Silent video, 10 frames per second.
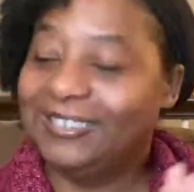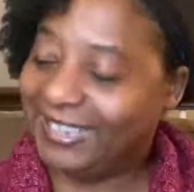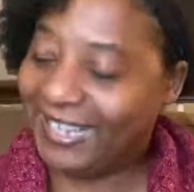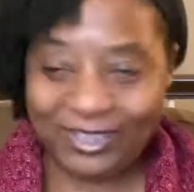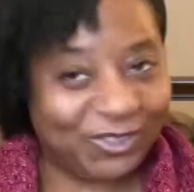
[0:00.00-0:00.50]

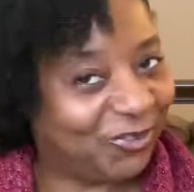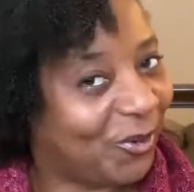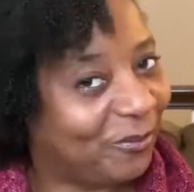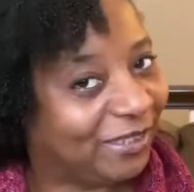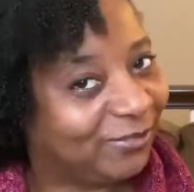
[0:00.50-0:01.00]
Thank you so
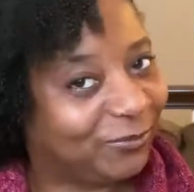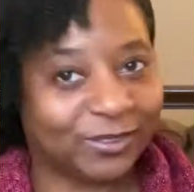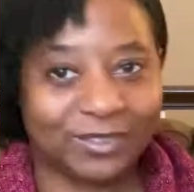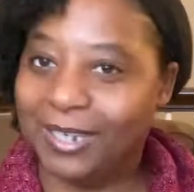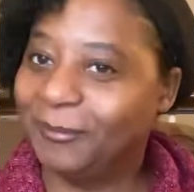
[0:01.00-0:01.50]
much for
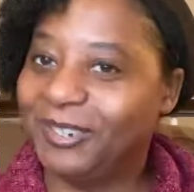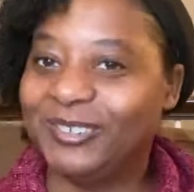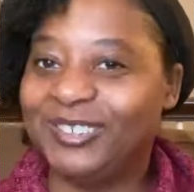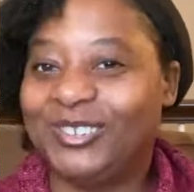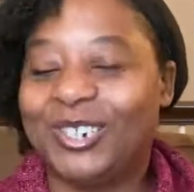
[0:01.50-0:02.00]
coming on
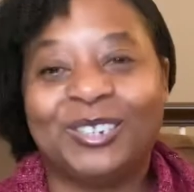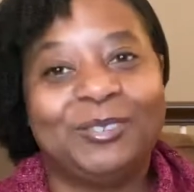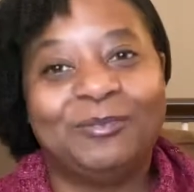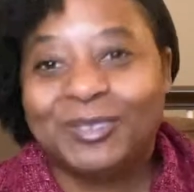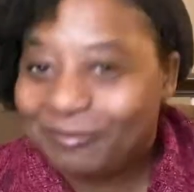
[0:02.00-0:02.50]
this journey
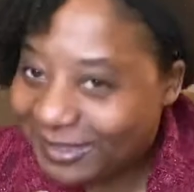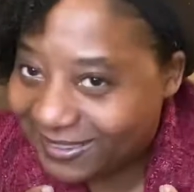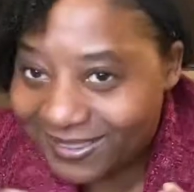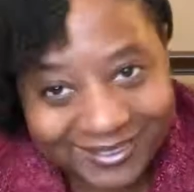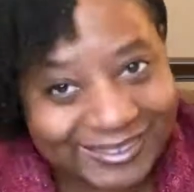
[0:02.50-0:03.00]
with me,
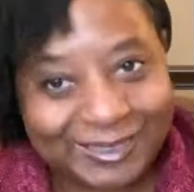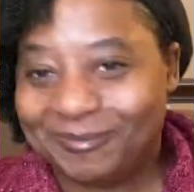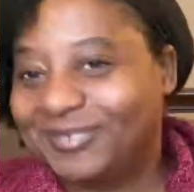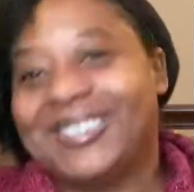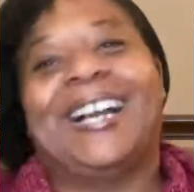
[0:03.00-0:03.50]
honey.
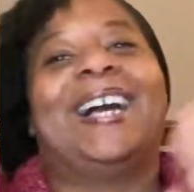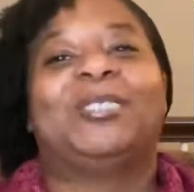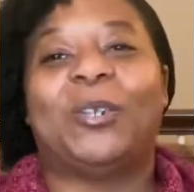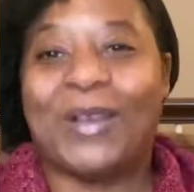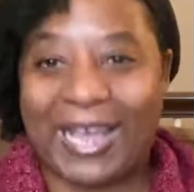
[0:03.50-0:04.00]
I'm
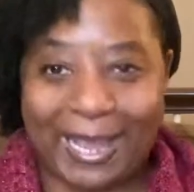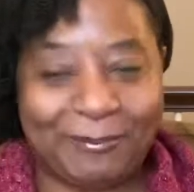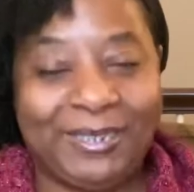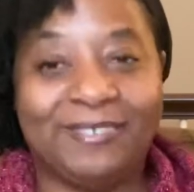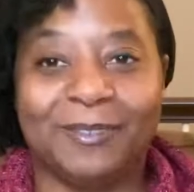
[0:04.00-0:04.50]
so
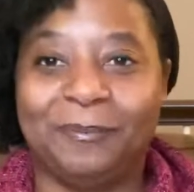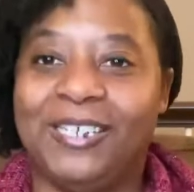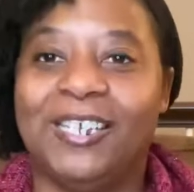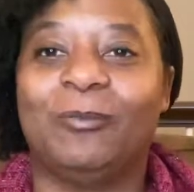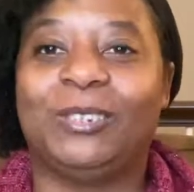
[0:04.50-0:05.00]
happy to be
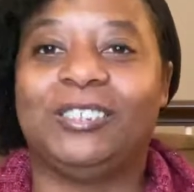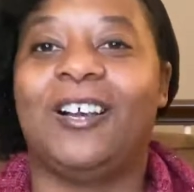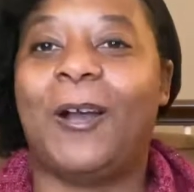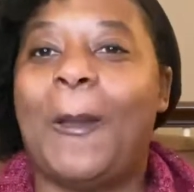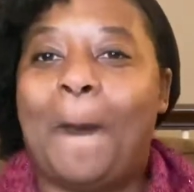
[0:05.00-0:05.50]
here with
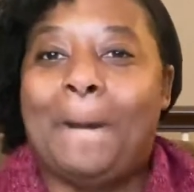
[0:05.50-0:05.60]
y'all.